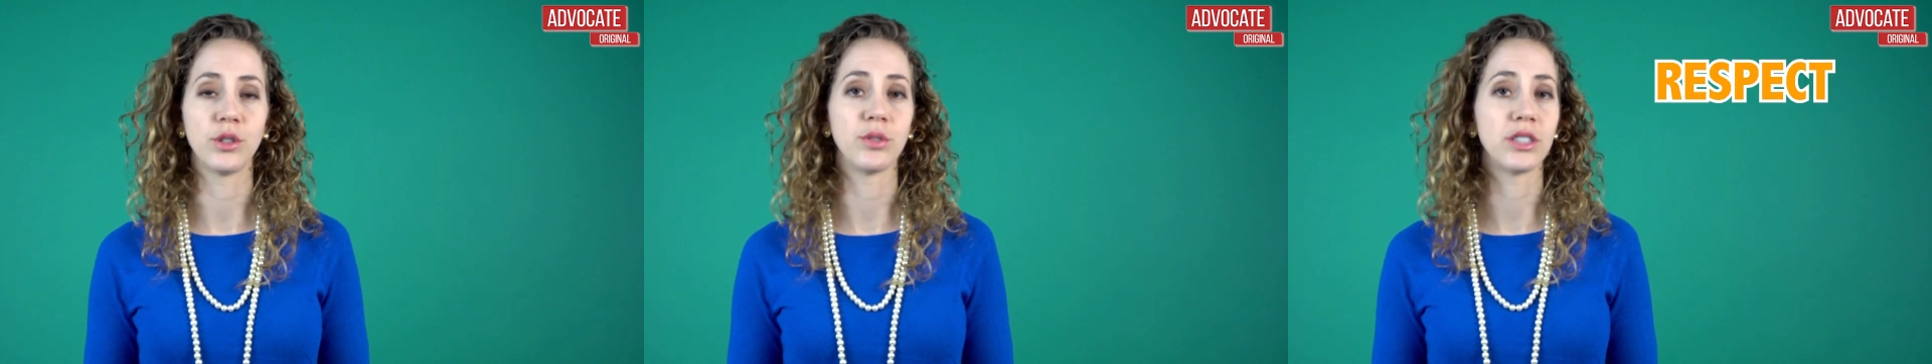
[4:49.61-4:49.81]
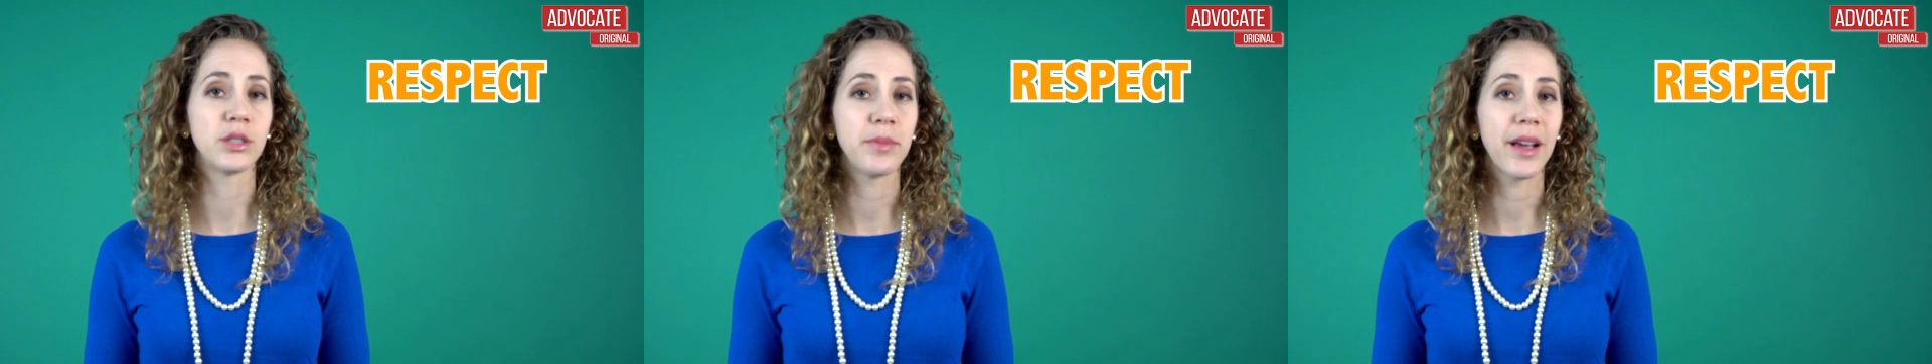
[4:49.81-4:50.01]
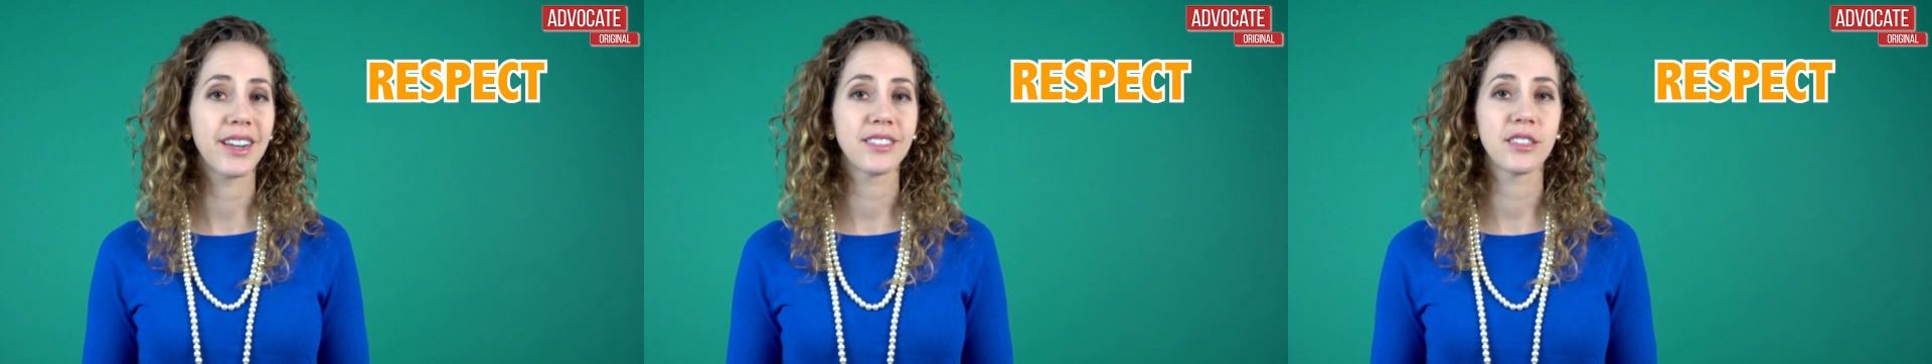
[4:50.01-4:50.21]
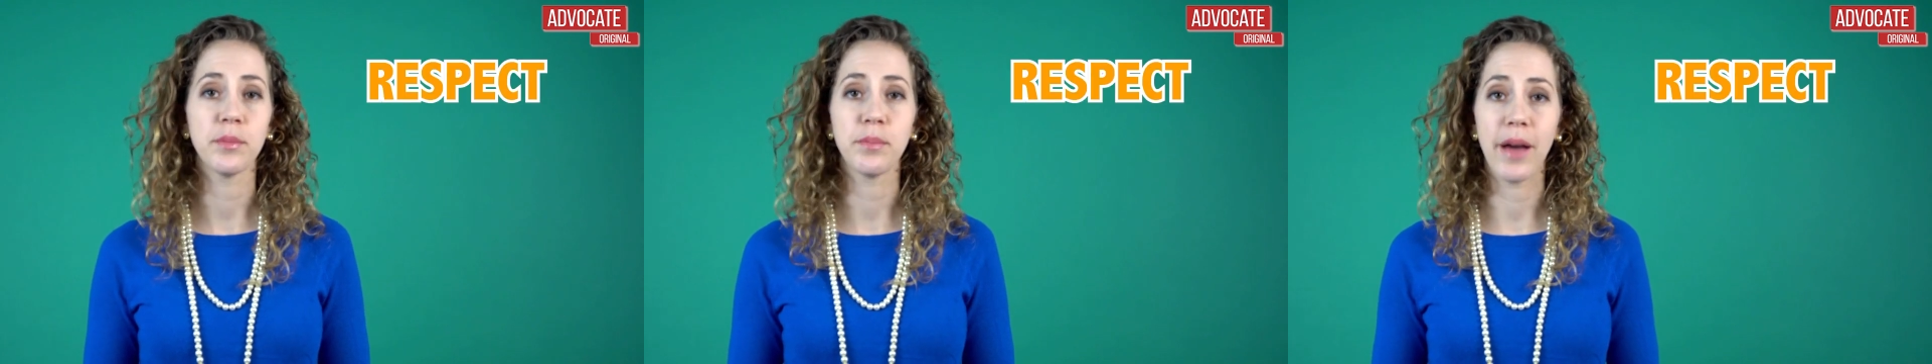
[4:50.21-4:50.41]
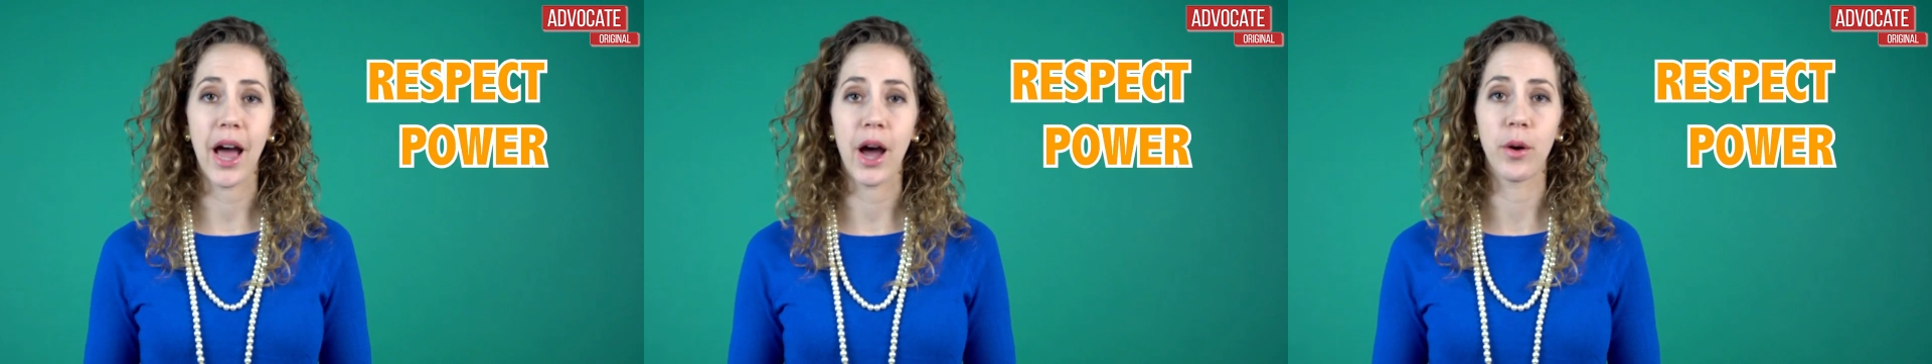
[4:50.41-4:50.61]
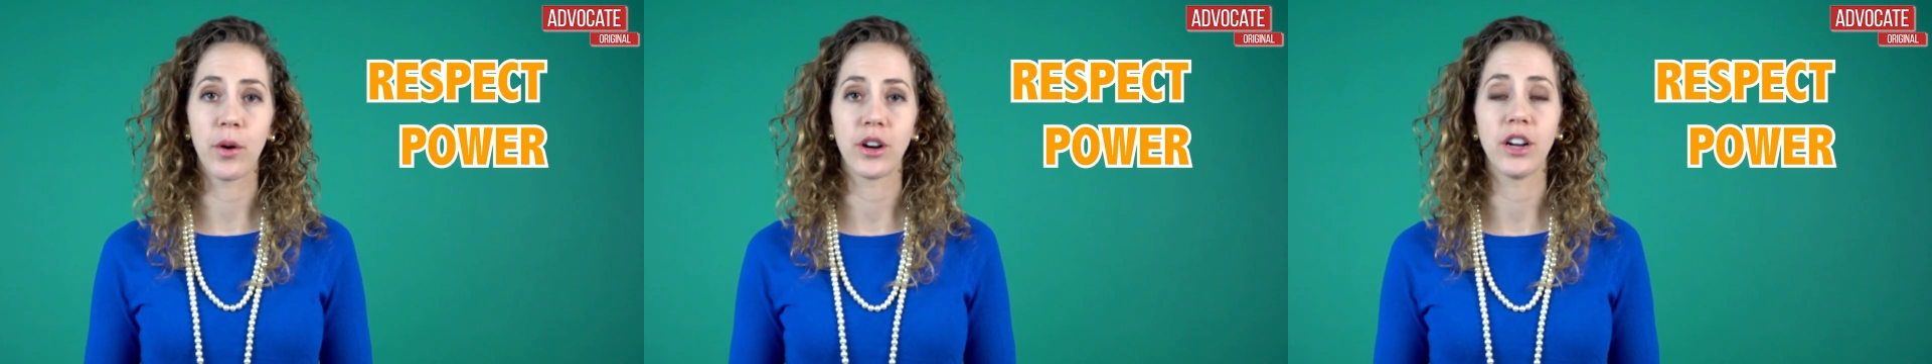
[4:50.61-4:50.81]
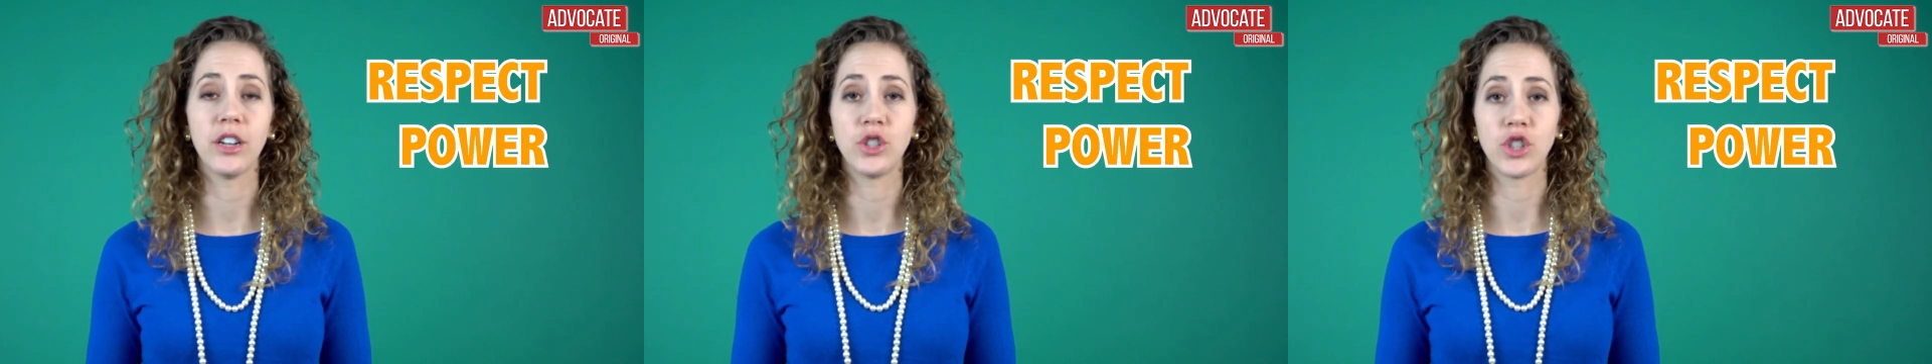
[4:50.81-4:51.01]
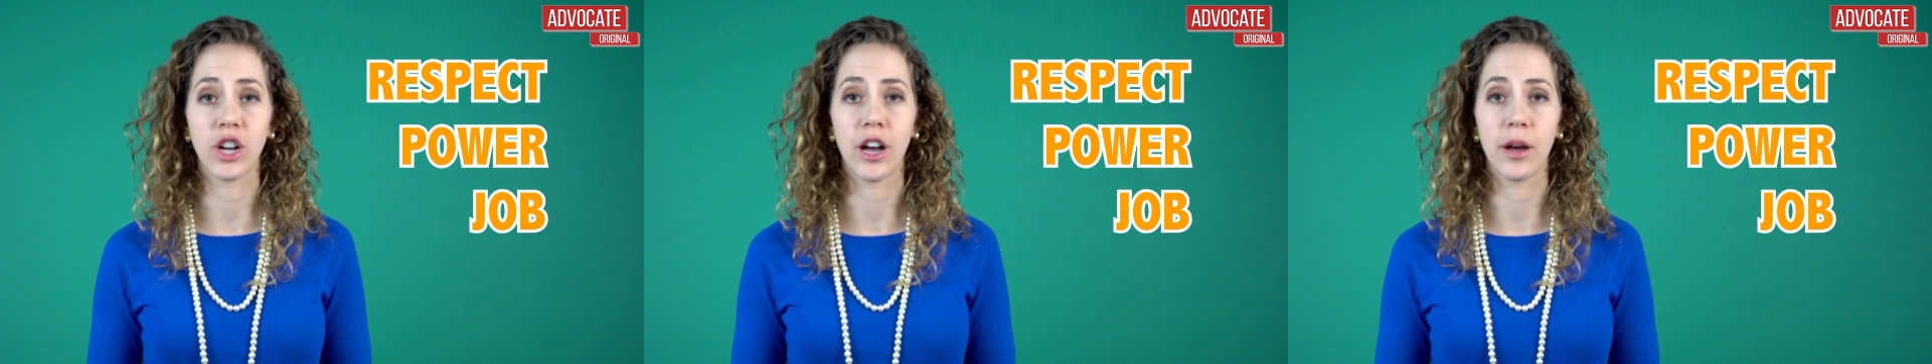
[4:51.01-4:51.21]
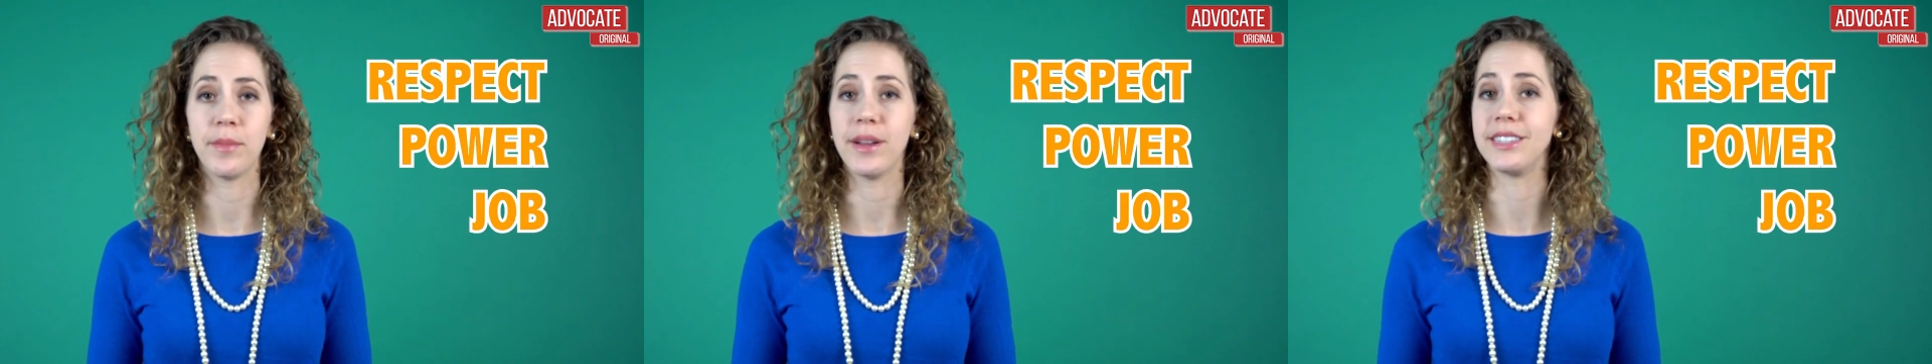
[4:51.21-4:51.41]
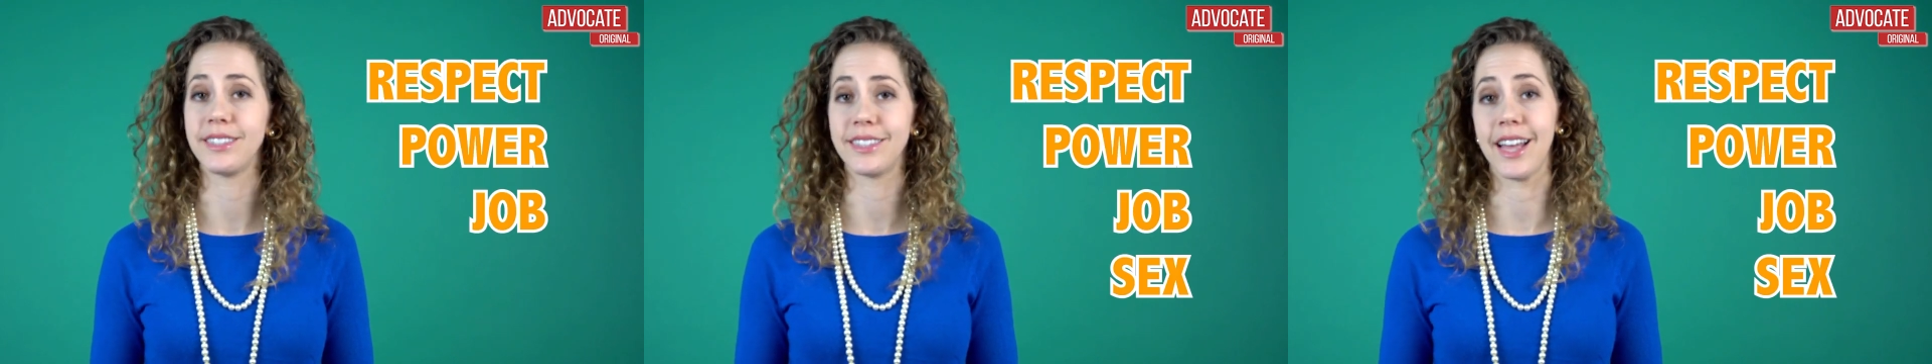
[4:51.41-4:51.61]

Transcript: respect, power, a job, and